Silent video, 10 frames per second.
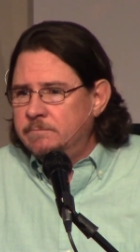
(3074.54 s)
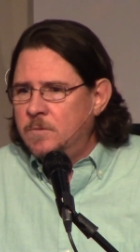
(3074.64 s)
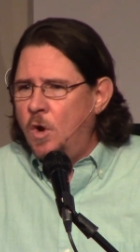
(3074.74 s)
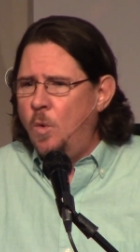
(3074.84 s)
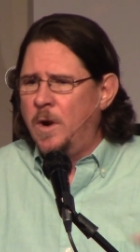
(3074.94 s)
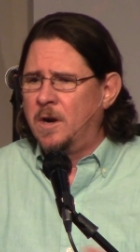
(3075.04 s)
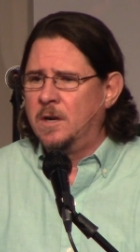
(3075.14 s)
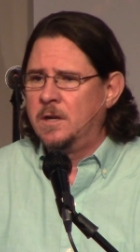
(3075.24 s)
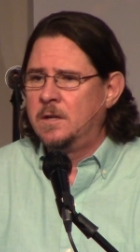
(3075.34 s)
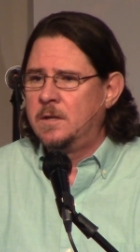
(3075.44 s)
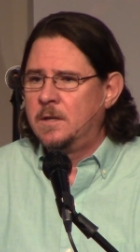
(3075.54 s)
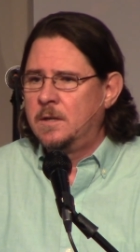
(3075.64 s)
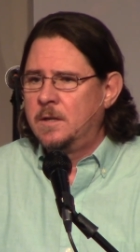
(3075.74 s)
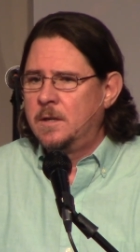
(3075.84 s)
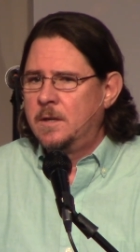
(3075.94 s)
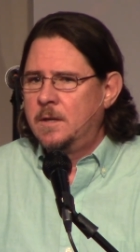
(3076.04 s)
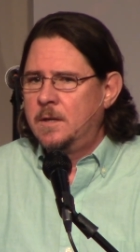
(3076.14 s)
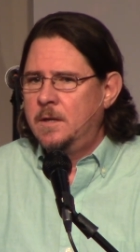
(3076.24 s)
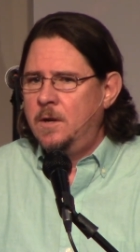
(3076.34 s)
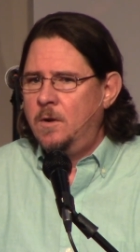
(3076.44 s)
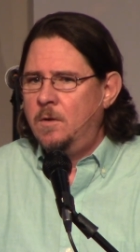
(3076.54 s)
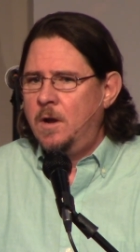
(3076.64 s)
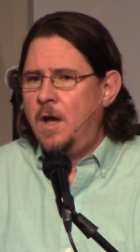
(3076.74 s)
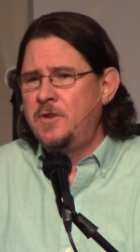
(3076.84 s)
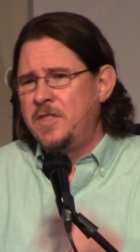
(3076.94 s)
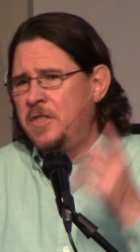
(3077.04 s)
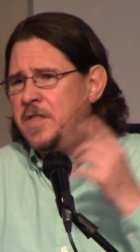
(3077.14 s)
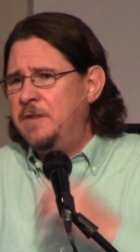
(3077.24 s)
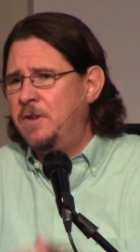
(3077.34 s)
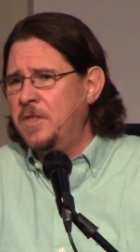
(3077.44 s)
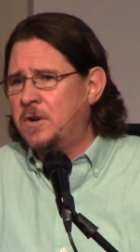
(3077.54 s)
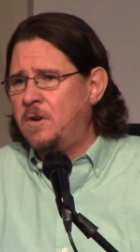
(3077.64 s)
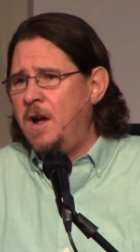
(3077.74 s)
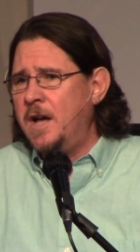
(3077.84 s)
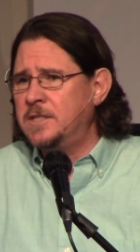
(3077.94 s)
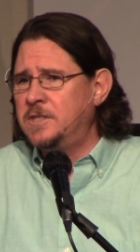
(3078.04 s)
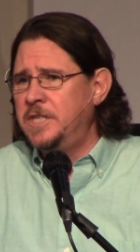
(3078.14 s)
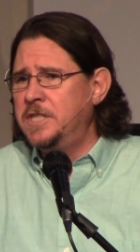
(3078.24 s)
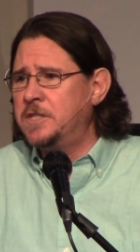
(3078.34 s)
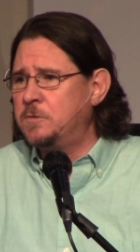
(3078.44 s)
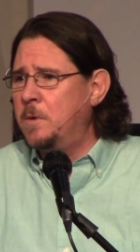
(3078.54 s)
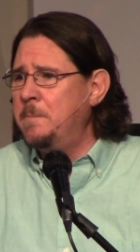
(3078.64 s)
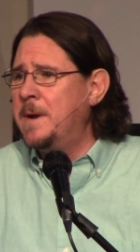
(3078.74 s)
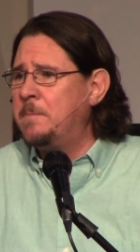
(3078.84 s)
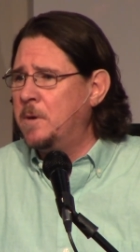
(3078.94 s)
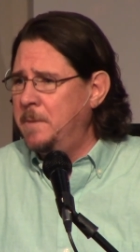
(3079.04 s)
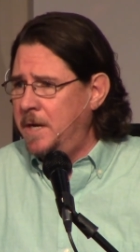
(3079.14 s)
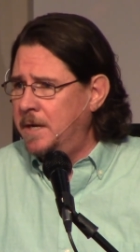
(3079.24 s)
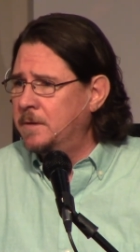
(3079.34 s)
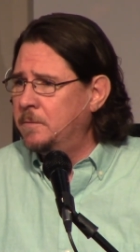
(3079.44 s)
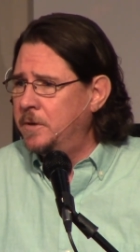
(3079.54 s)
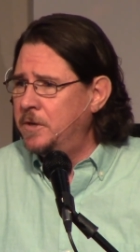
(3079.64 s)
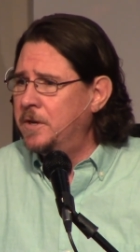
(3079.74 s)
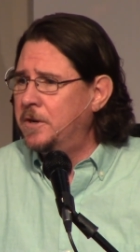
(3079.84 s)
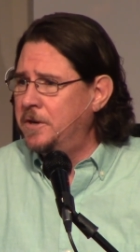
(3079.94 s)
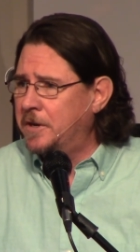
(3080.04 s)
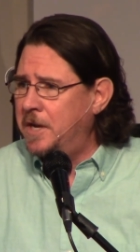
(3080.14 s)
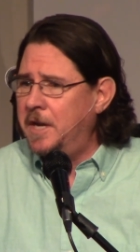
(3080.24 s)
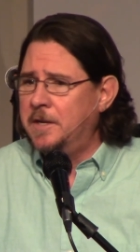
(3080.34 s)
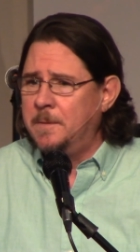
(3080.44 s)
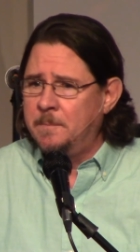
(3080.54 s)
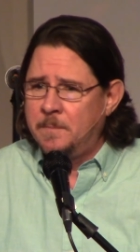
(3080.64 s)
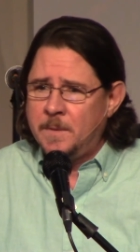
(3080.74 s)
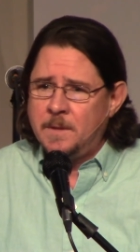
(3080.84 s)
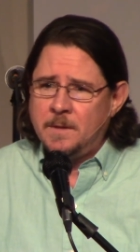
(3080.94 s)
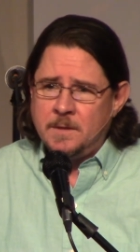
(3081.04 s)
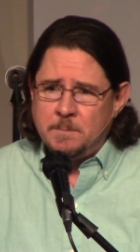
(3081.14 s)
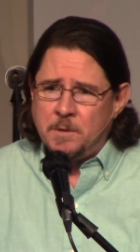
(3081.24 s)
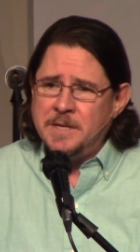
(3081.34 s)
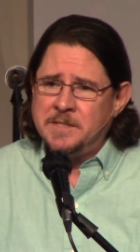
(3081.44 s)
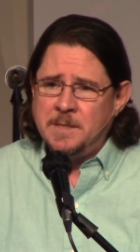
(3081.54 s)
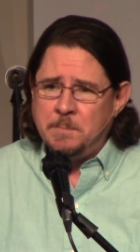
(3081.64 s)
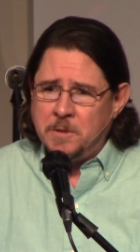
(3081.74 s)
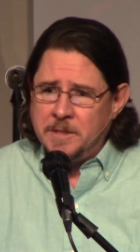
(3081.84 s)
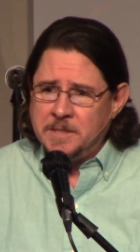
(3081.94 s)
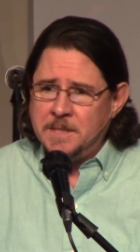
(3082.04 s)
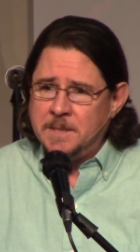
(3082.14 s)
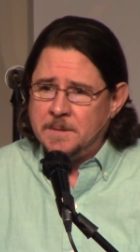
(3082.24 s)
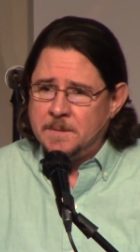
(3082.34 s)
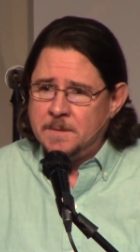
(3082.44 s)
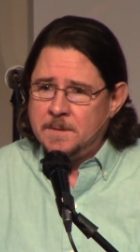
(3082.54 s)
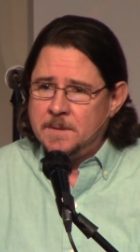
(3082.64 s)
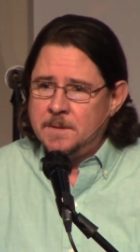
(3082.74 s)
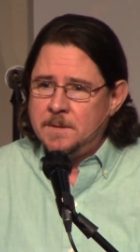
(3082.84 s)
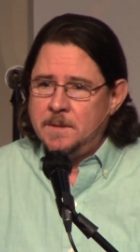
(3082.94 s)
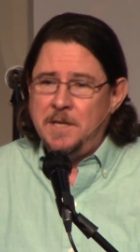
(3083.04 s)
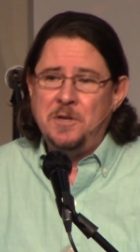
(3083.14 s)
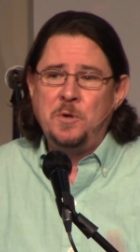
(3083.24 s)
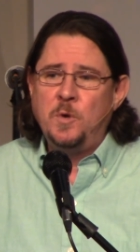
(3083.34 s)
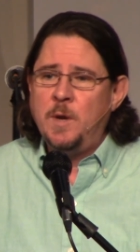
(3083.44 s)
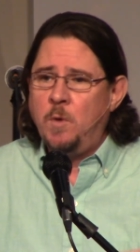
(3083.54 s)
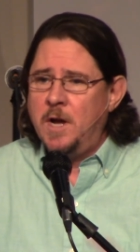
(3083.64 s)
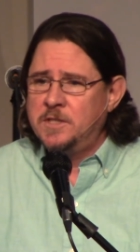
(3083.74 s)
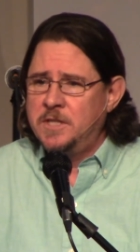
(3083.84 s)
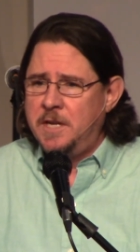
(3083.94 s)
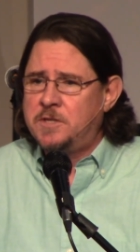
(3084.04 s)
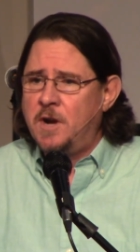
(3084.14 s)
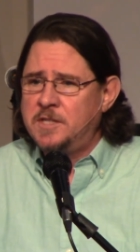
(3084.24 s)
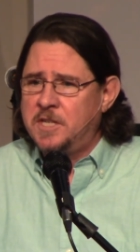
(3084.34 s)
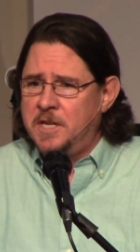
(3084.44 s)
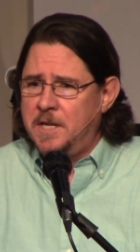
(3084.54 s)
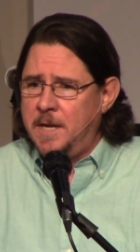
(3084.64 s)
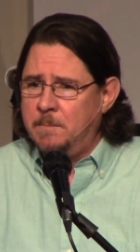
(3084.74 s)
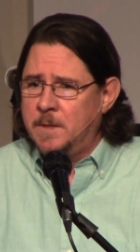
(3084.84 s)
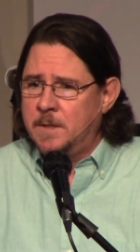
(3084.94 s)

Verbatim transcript: Nowhere. You know, other than the thief on the cross, Jesus, remember me when you enter your kingdom. Pretty simple, isn't it? He knew who he was and he trusted in him.